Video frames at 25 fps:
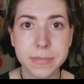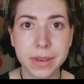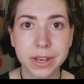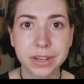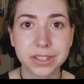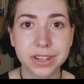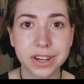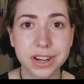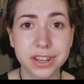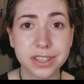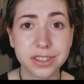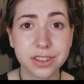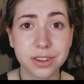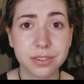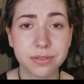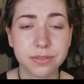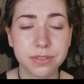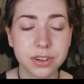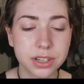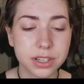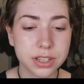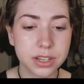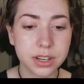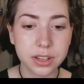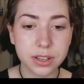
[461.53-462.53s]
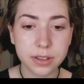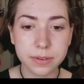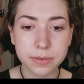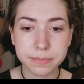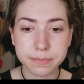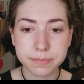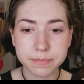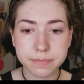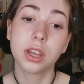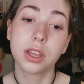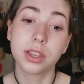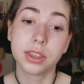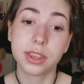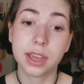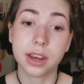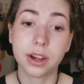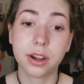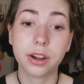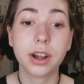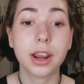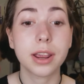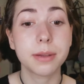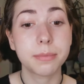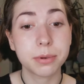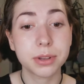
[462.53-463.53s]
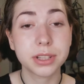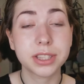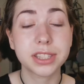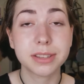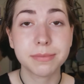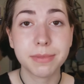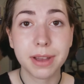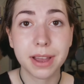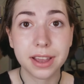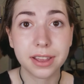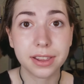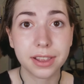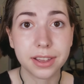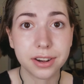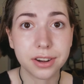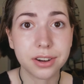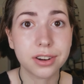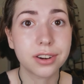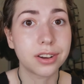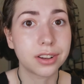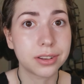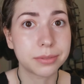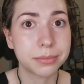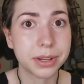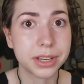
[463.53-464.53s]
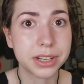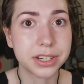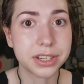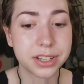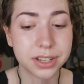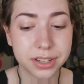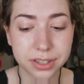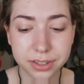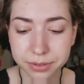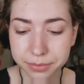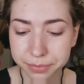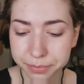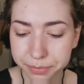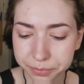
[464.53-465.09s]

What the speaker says: Should I just go for it today? There, I put some highlighter on my chin.